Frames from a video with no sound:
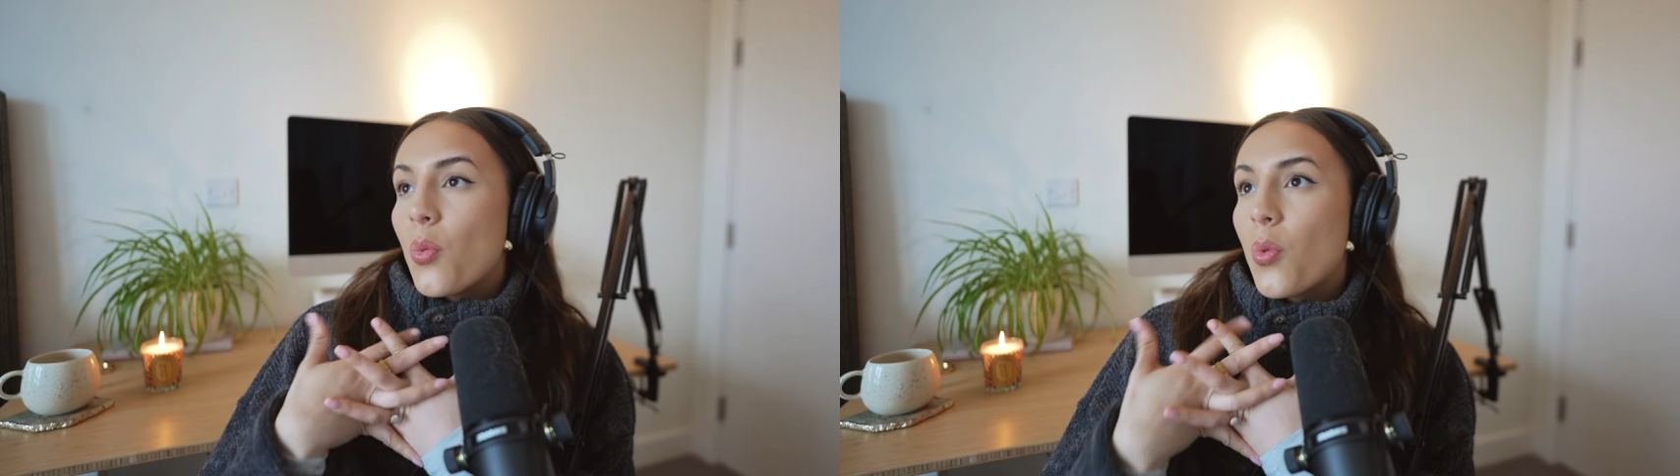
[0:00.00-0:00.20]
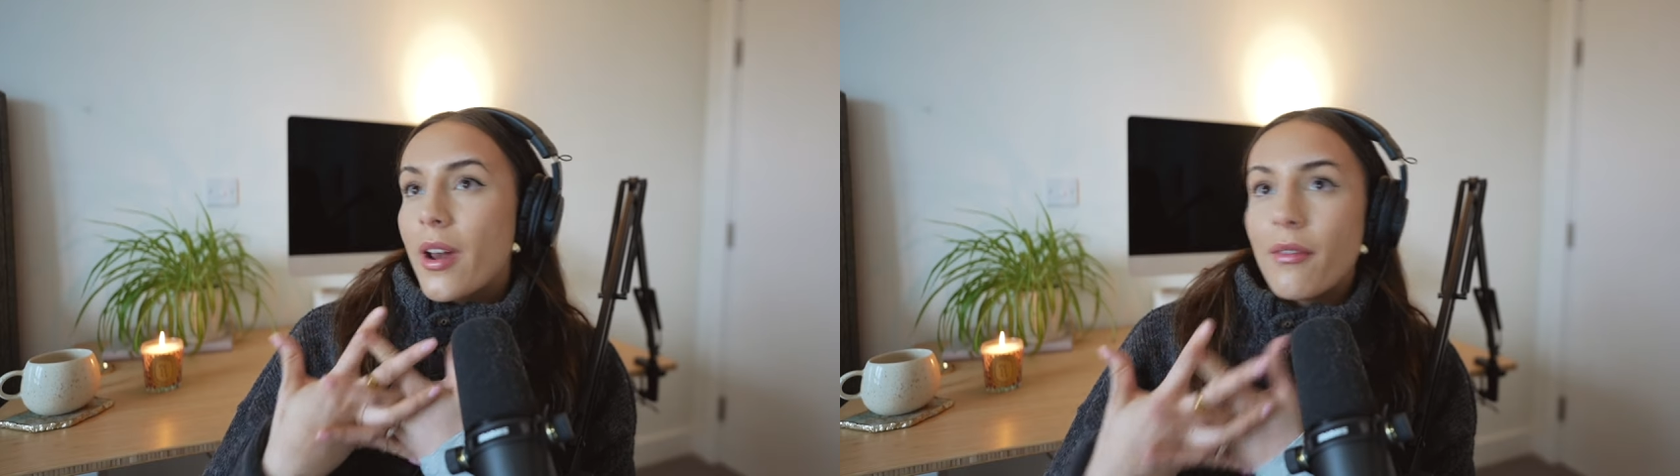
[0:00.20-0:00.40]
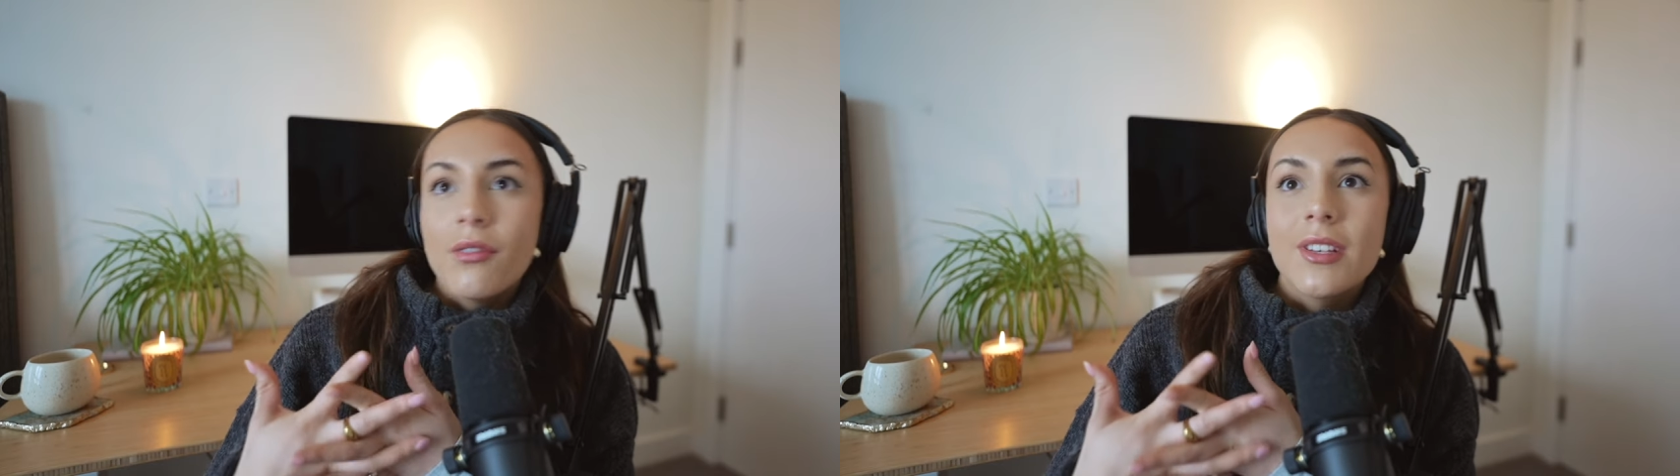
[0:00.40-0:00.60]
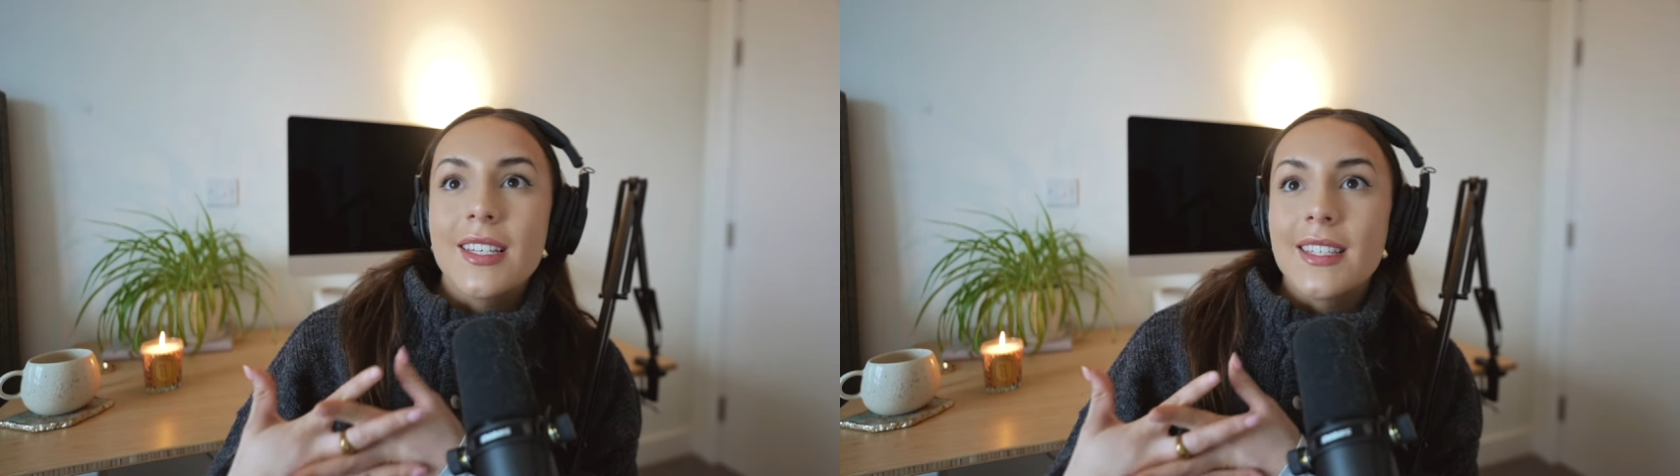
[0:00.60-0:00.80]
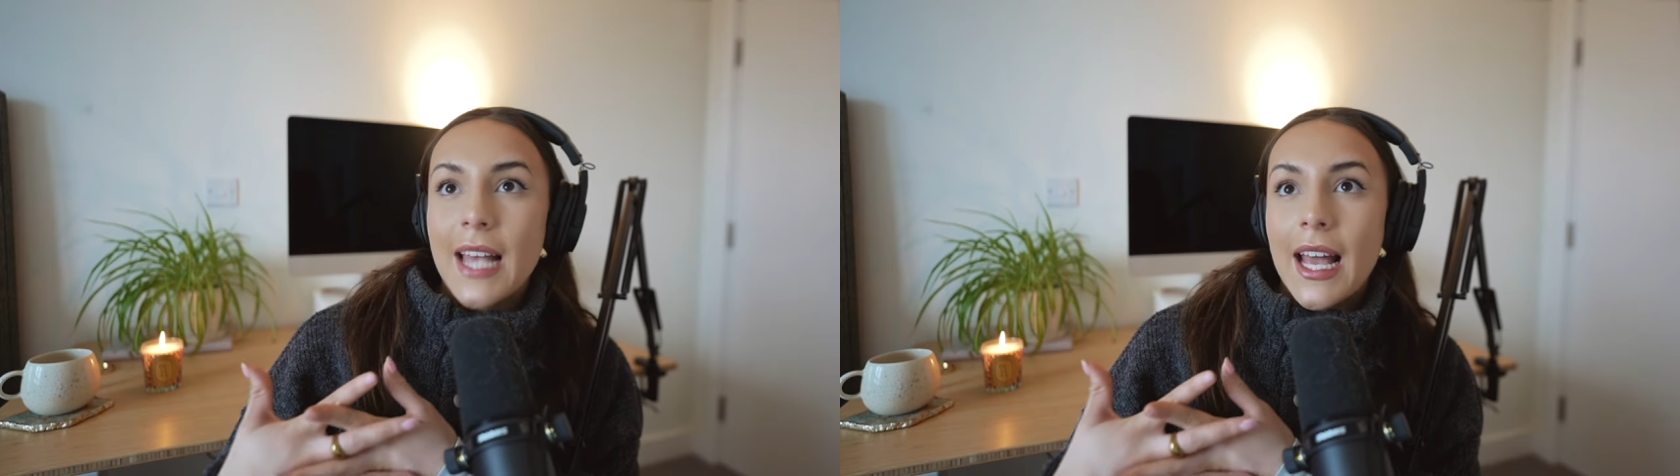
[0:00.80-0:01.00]
whatever
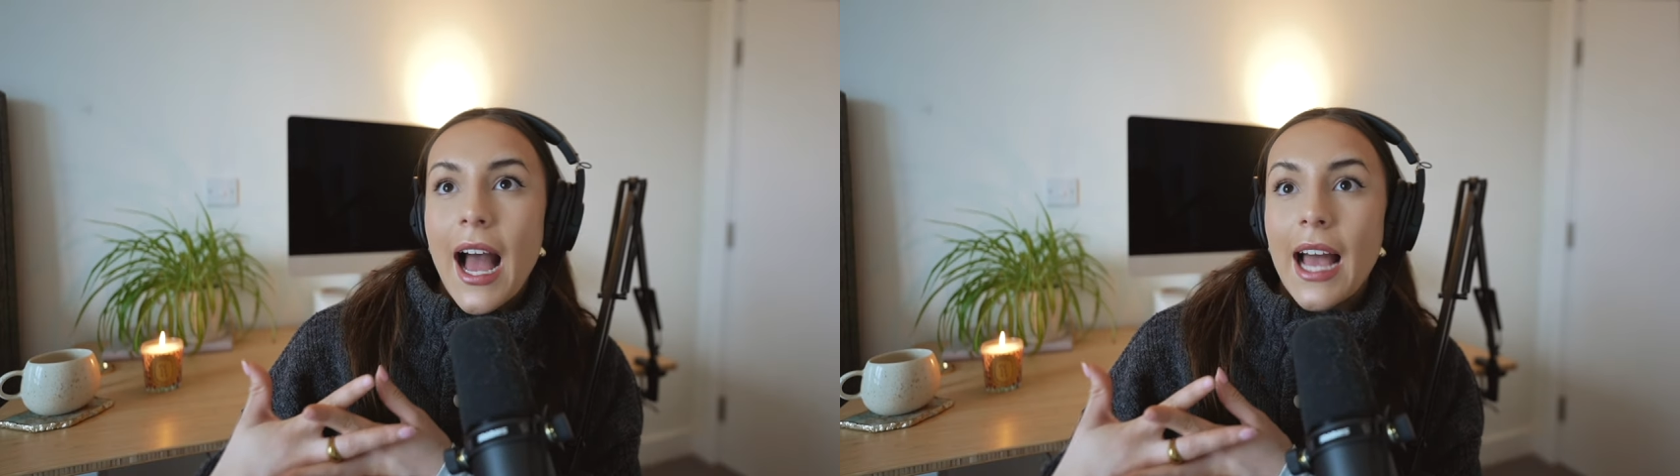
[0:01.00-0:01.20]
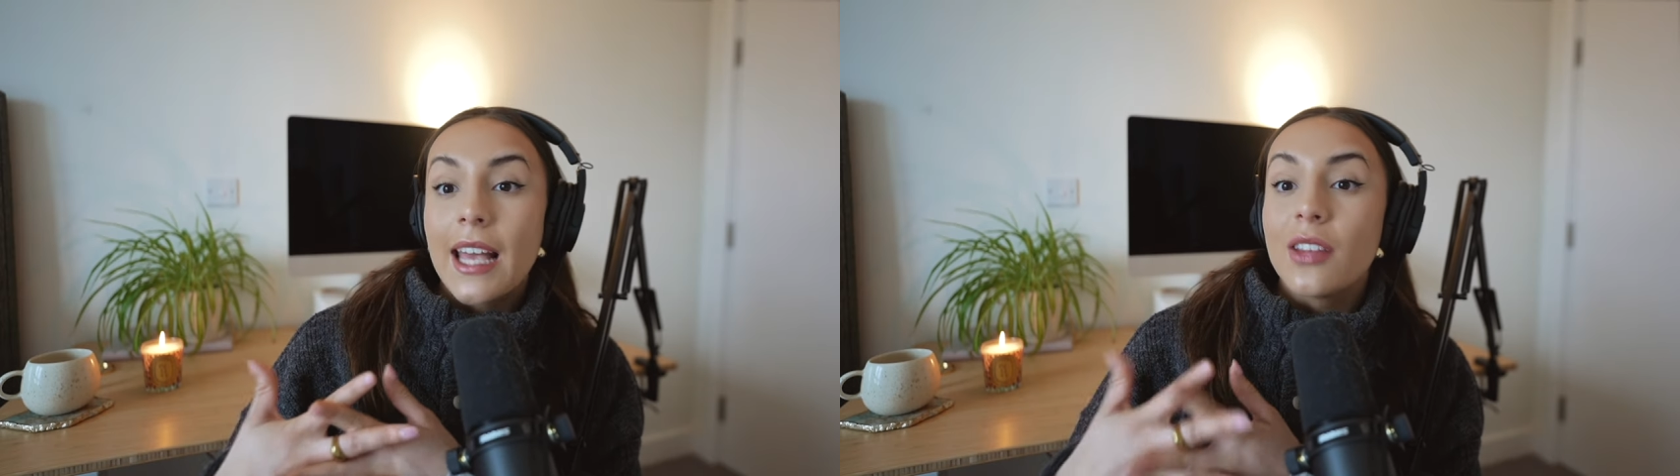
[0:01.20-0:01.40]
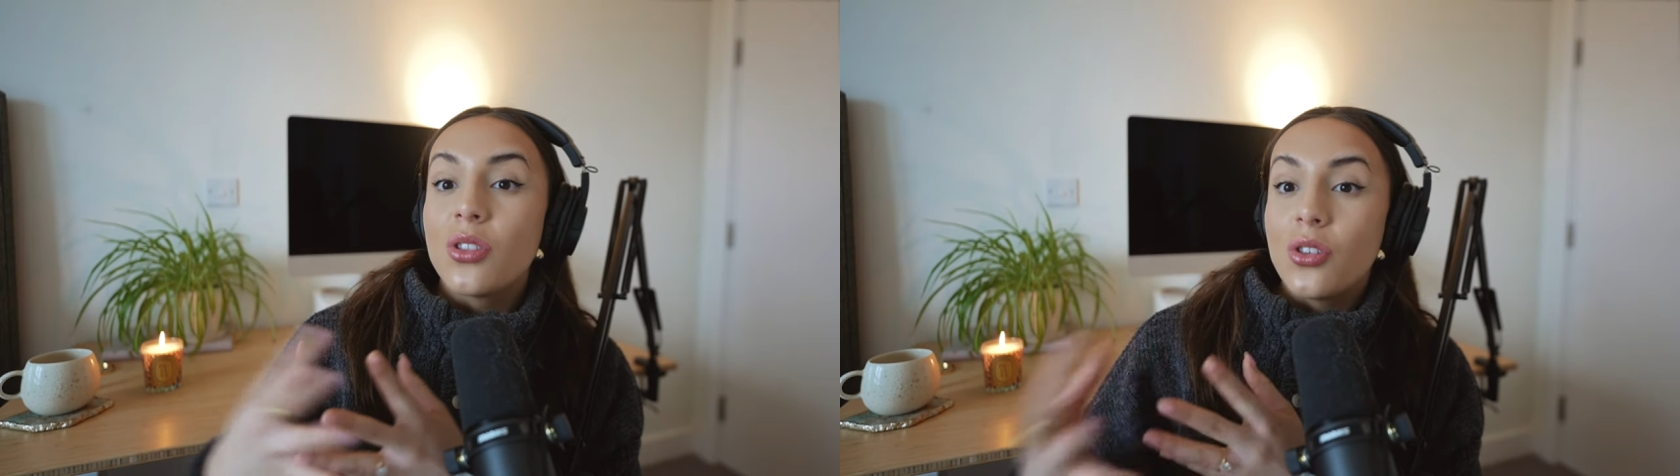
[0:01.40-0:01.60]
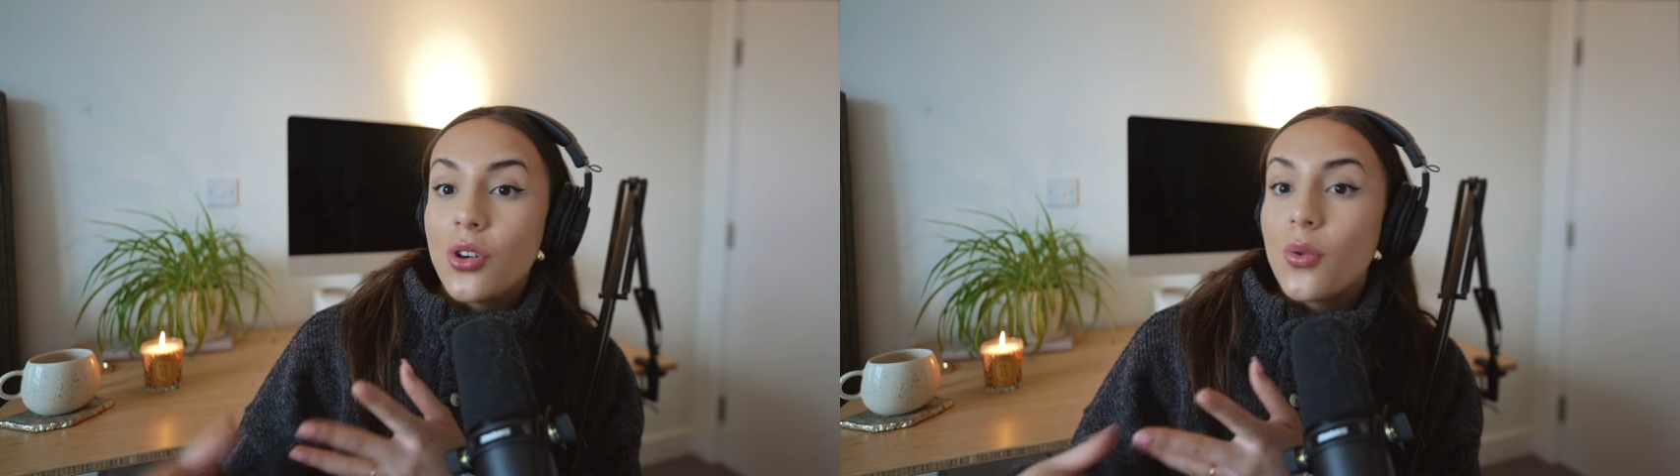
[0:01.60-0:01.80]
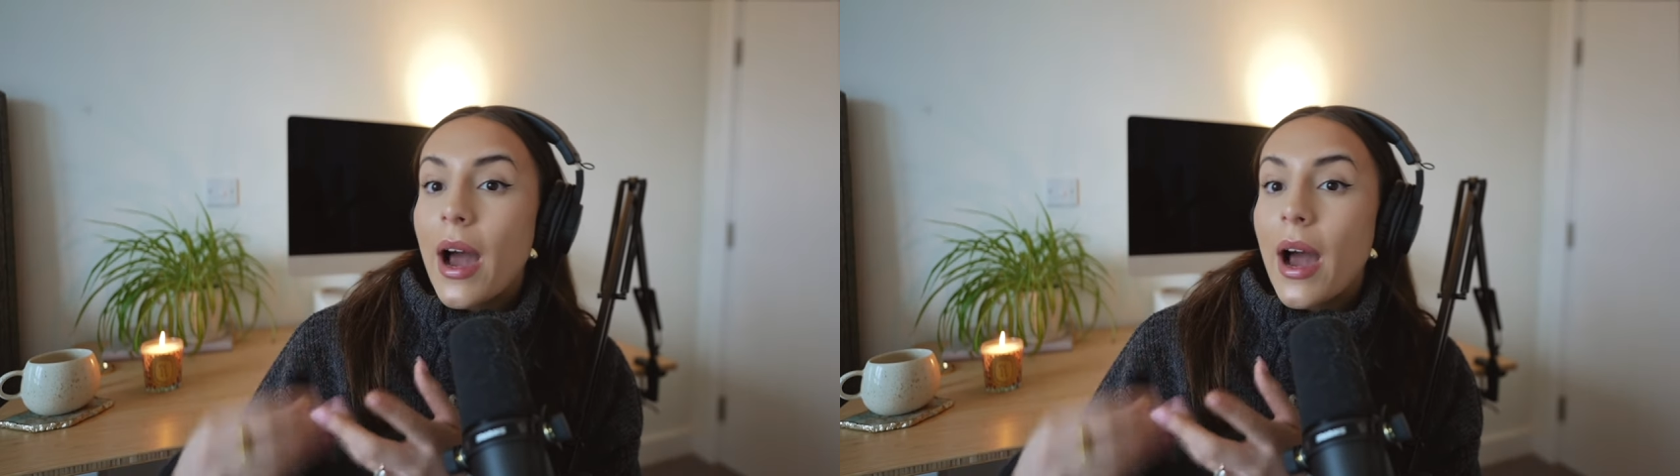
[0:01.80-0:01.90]
reason, say I knew